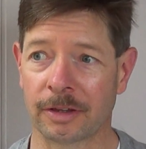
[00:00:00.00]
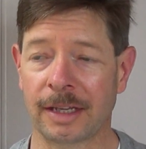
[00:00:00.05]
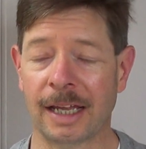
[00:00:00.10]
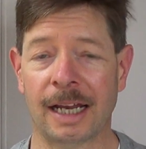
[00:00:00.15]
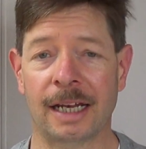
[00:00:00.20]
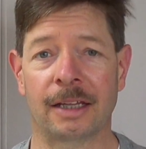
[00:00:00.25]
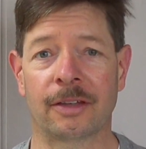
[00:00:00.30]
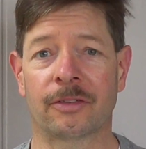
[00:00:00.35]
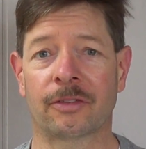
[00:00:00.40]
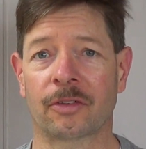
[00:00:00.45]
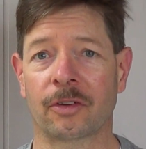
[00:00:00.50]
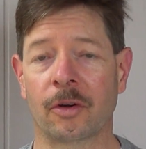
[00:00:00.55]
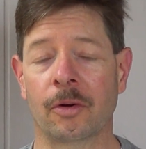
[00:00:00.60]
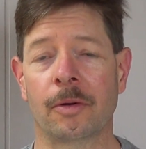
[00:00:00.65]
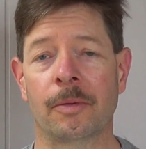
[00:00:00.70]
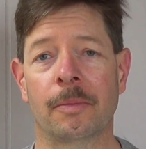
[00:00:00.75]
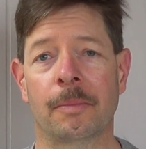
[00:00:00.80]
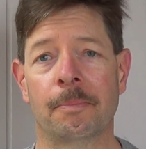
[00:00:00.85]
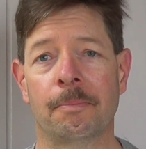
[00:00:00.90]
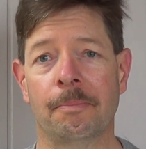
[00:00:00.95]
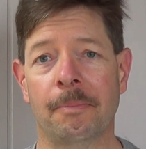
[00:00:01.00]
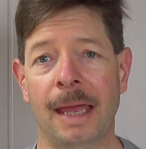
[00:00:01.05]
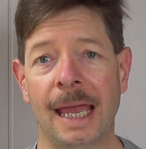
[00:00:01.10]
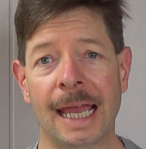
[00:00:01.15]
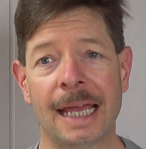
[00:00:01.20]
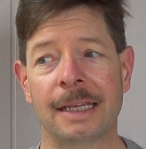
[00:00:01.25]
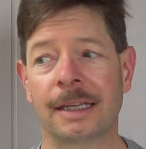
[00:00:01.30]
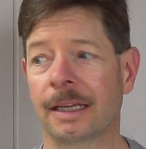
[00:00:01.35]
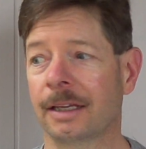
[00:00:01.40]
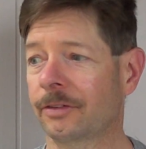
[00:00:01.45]
That is so
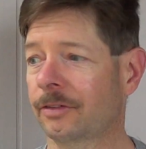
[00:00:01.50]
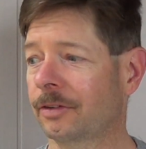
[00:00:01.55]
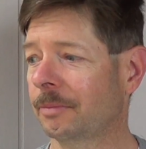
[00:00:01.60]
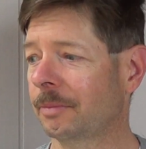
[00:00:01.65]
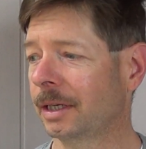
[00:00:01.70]
maddening to